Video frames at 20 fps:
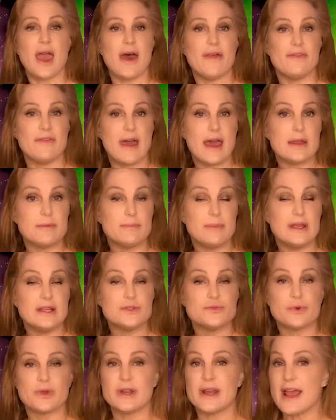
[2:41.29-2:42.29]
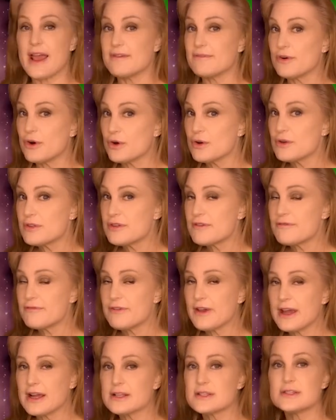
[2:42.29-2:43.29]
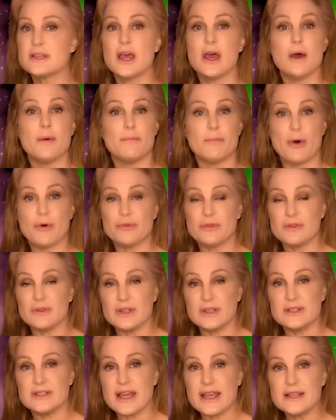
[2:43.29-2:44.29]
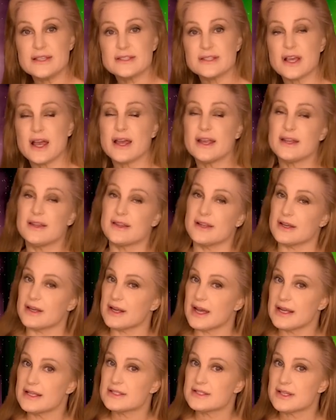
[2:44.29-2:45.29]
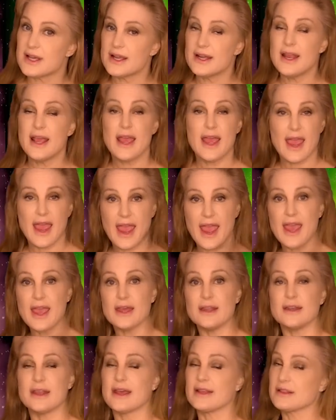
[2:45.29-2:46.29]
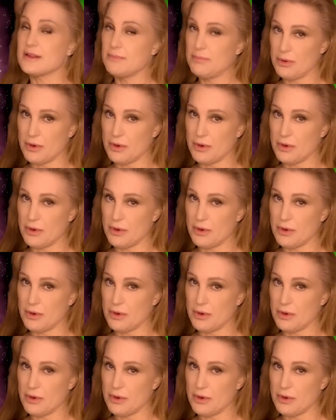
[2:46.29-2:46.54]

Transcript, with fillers: And that means we're going to have Earth effects both in the day side, the night side, and at the